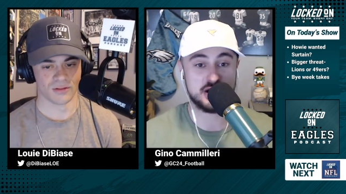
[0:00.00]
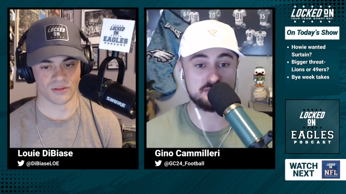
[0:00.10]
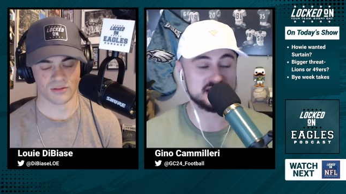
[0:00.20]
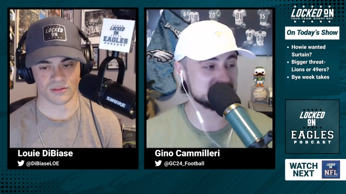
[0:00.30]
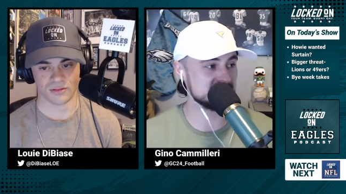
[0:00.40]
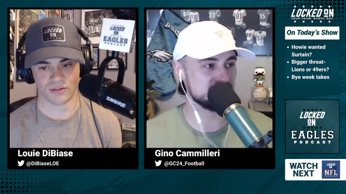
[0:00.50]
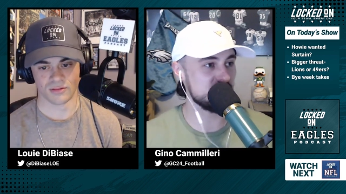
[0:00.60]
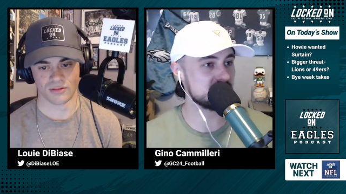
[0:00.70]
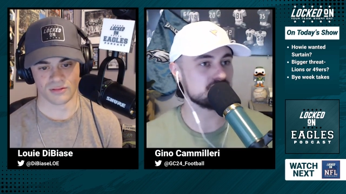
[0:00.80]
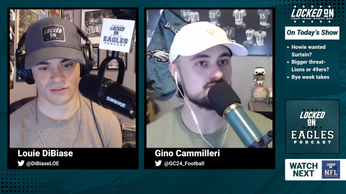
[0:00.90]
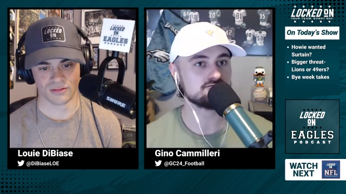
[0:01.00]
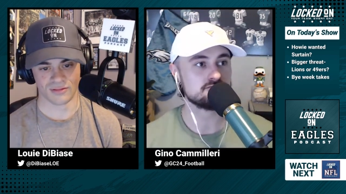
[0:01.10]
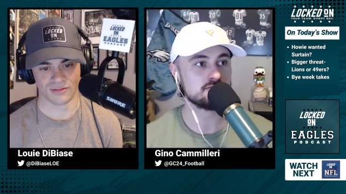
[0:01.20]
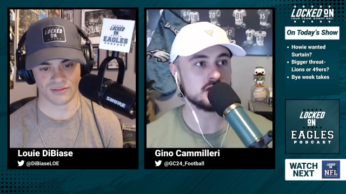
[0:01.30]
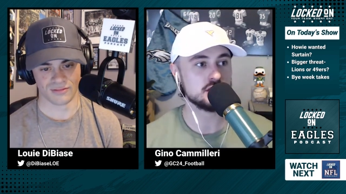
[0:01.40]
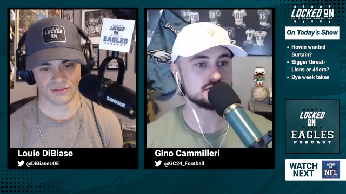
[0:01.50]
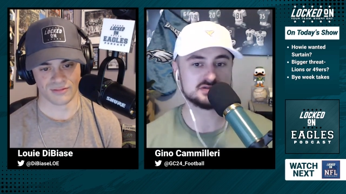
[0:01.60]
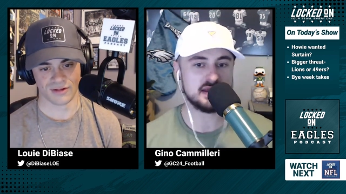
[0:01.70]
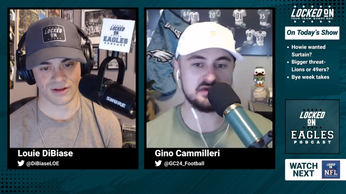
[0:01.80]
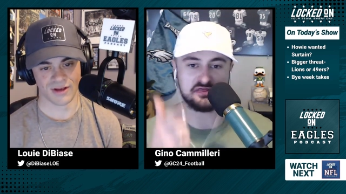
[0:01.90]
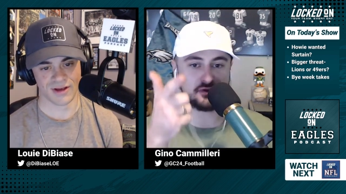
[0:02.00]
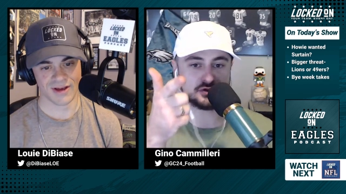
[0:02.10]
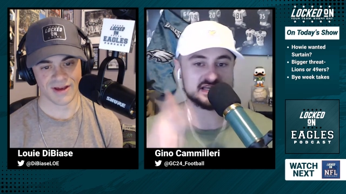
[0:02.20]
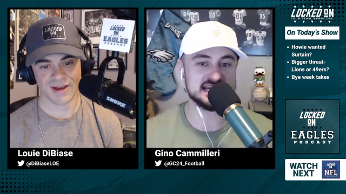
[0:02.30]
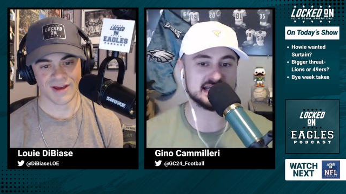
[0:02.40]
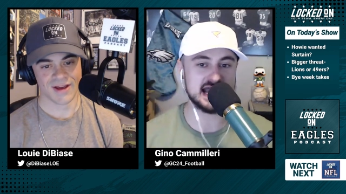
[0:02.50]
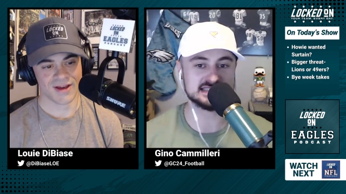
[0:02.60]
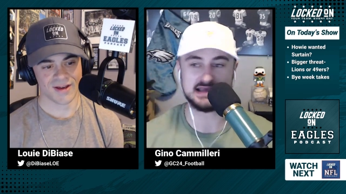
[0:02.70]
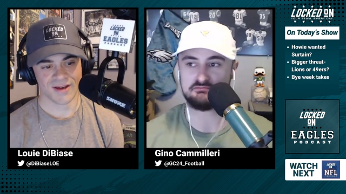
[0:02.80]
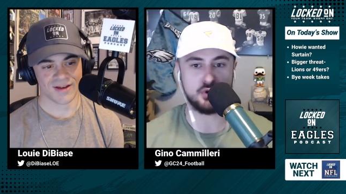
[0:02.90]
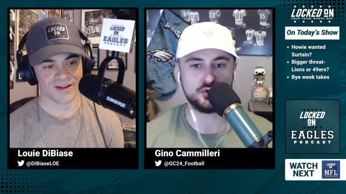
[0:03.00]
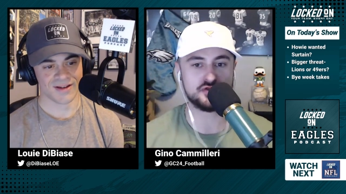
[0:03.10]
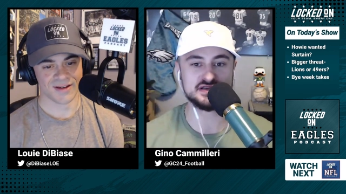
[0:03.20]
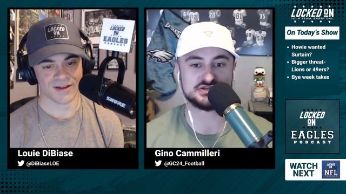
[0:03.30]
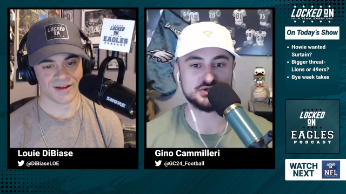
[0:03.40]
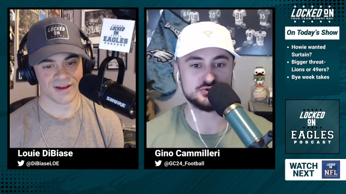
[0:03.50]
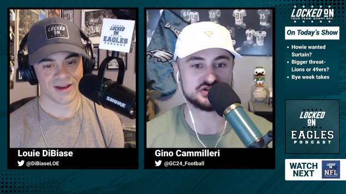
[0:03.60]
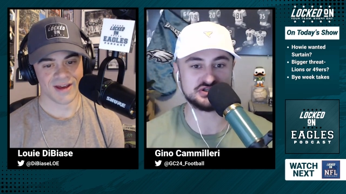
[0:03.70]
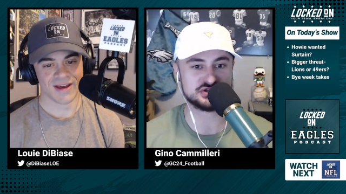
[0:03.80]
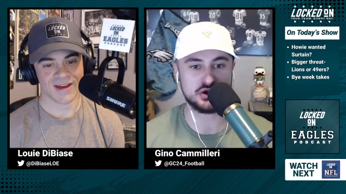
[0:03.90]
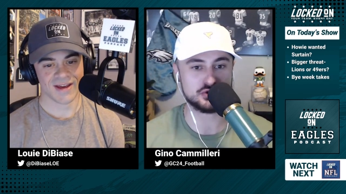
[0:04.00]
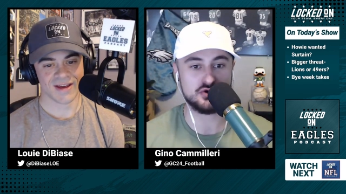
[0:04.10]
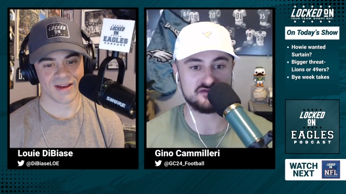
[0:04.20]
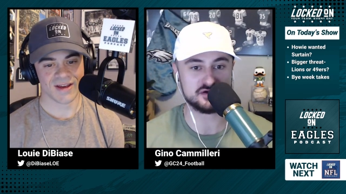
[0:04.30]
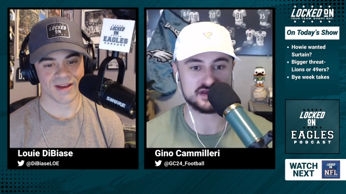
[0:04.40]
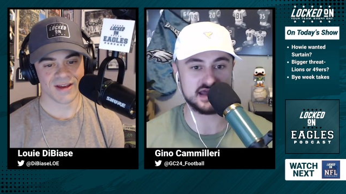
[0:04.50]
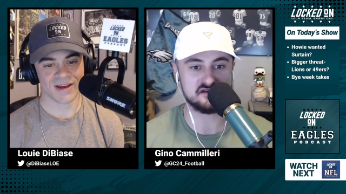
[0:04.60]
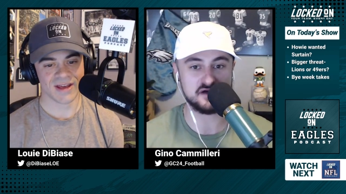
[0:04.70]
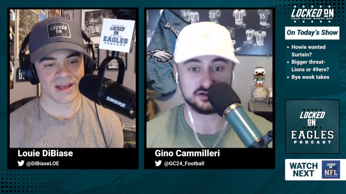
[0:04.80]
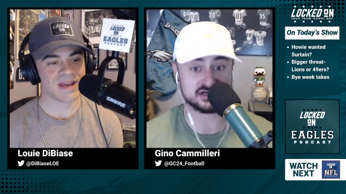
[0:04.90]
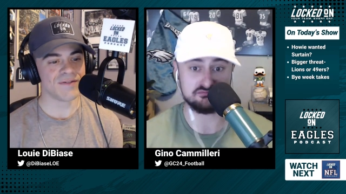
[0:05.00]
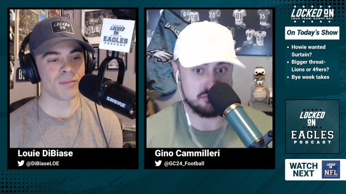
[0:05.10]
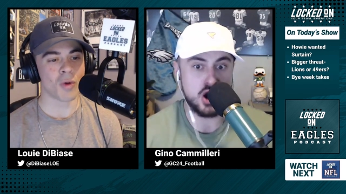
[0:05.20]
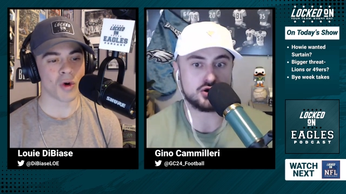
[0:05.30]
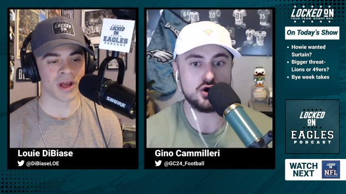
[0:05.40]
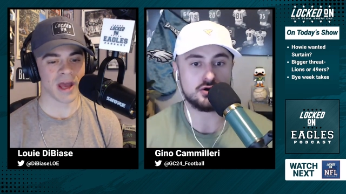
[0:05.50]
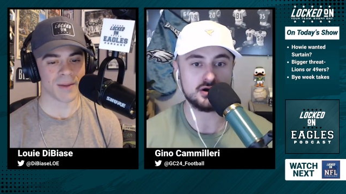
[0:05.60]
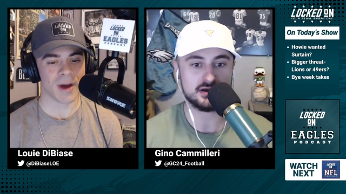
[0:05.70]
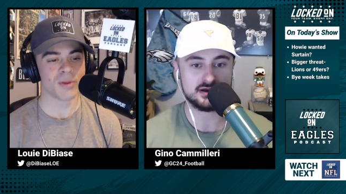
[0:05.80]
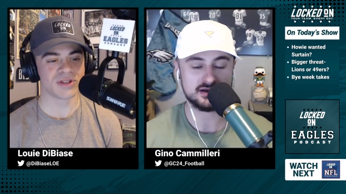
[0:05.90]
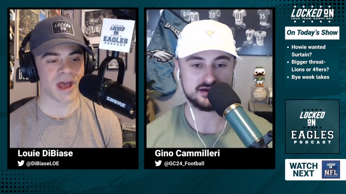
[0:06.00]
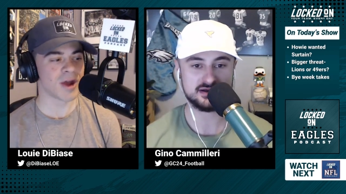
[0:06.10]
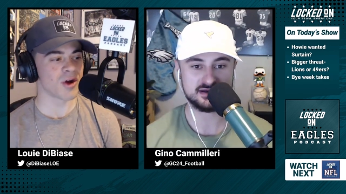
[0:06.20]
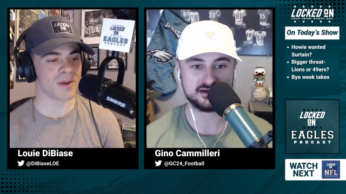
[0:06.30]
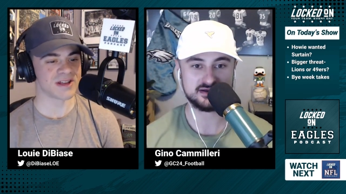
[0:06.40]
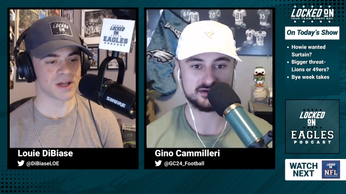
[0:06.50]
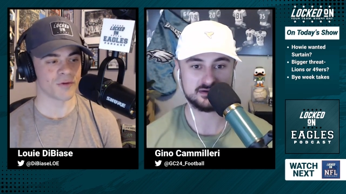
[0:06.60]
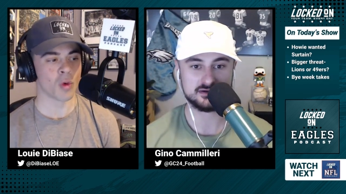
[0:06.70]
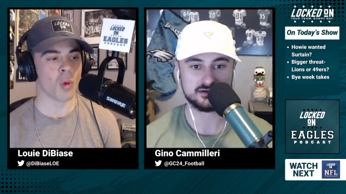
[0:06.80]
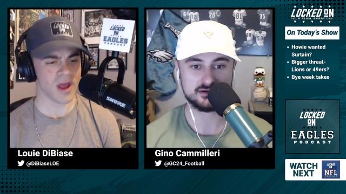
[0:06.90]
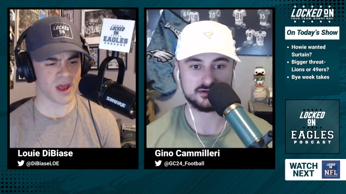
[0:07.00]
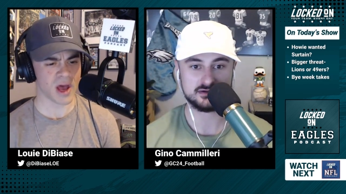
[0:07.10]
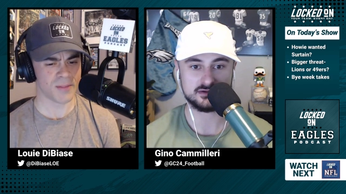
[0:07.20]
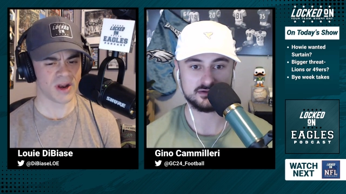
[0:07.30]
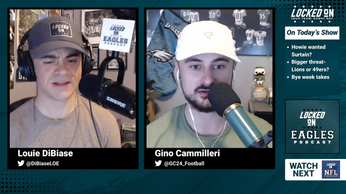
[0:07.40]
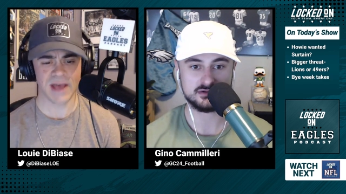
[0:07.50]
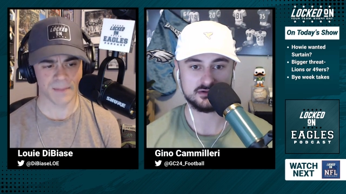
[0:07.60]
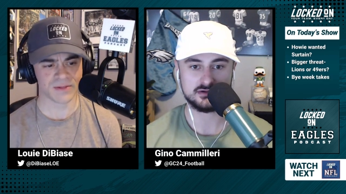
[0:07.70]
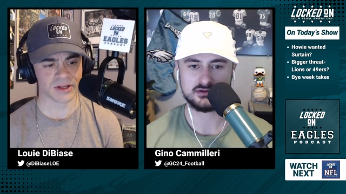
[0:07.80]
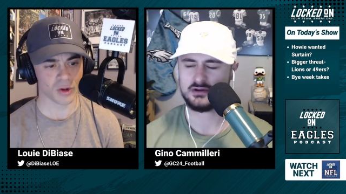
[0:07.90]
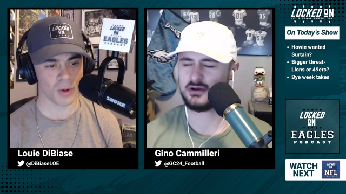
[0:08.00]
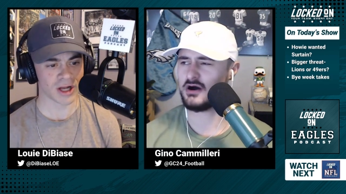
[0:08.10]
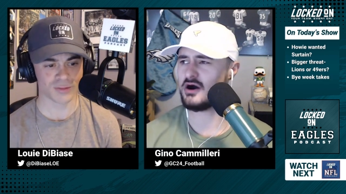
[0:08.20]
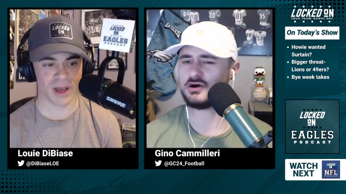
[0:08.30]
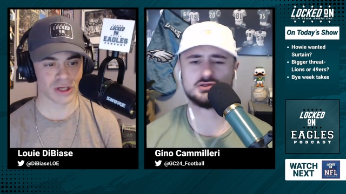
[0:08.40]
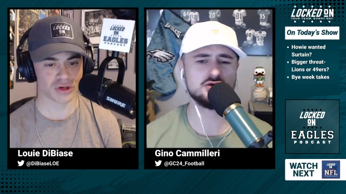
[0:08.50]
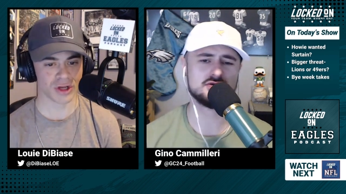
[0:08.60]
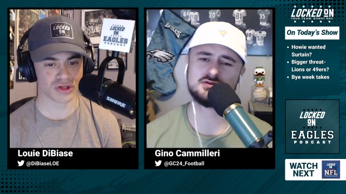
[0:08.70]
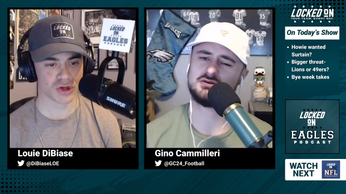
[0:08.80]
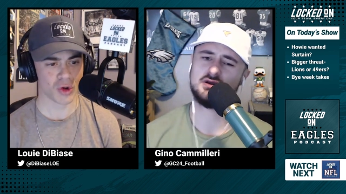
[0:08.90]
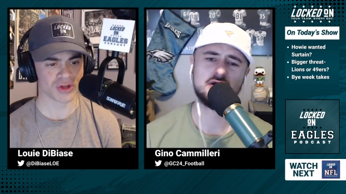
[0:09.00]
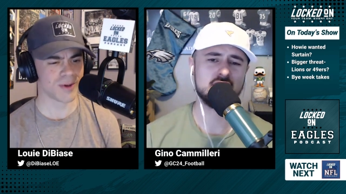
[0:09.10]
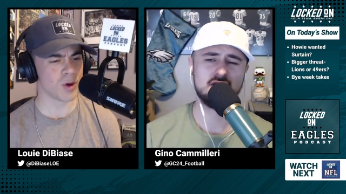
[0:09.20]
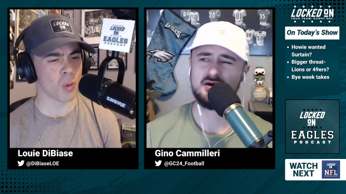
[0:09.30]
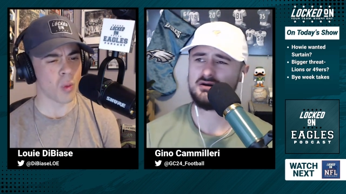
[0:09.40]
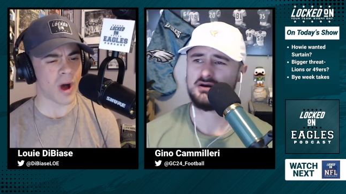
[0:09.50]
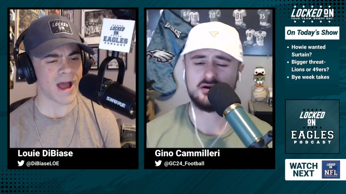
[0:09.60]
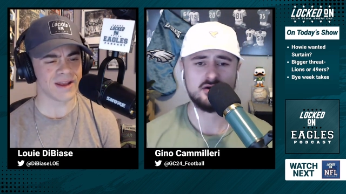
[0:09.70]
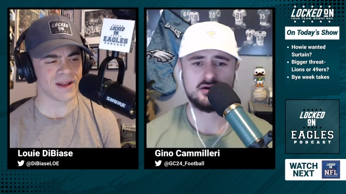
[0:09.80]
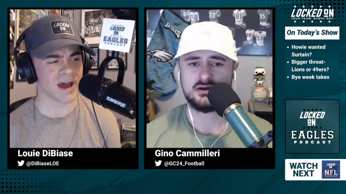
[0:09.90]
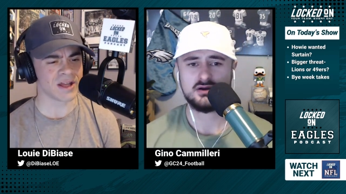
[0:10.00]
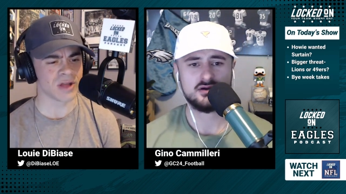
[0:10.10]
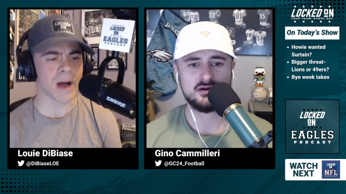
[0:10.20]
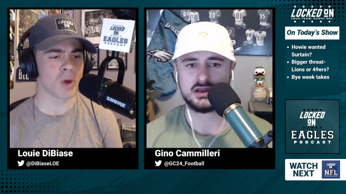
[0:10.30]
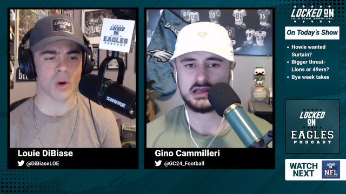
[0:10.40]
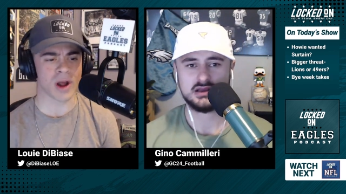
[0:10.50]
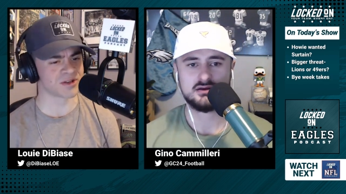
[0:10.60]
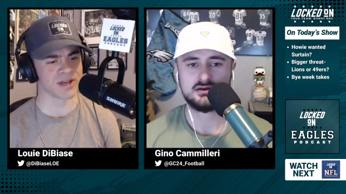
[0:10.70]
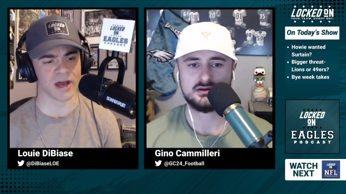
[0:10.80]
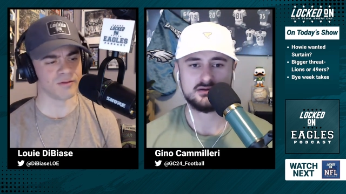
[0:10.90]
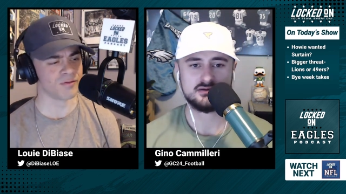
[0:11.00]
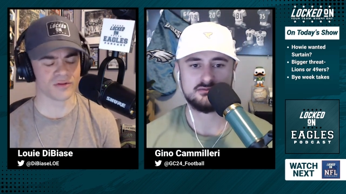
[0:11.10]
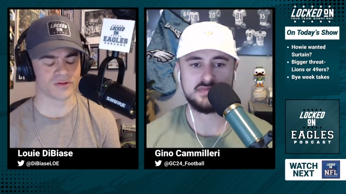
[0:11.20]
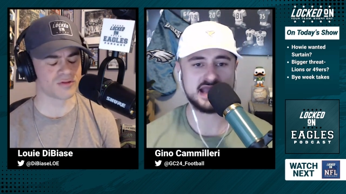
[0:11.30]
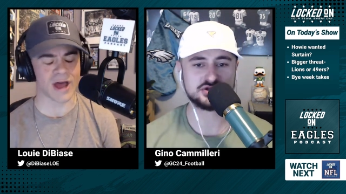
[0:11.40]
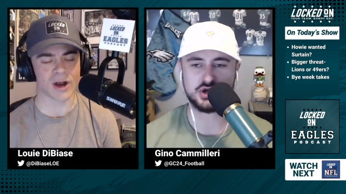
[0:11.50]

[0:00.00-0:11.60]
Speaker 1: round picks. And I'm like, there's maybe 13 guys that both of these dudes could start over in the NFL. Tomorrow. Even the morning game,
Speaker 2: I was angry at myself for waking up and attempting to watch oh, Patriots Colts. I'm like, why did I? I'm going outside. Mac